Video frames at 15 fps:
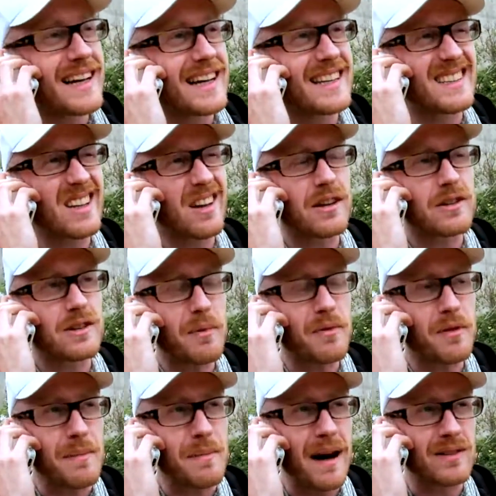until the top
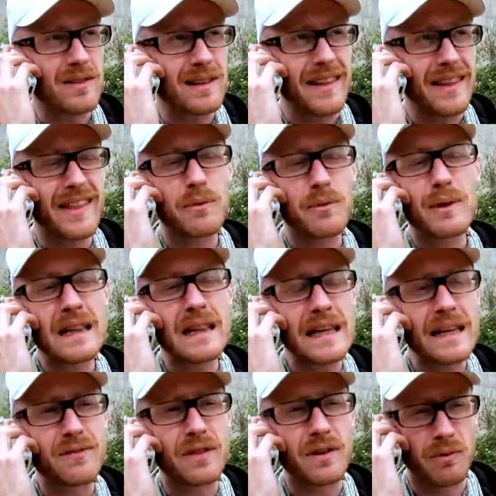of the mountain and then we
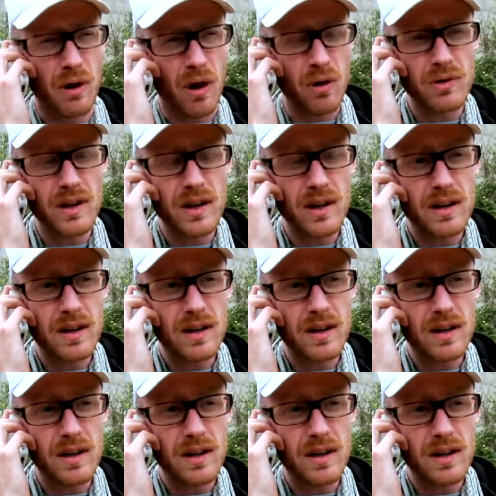leave the road.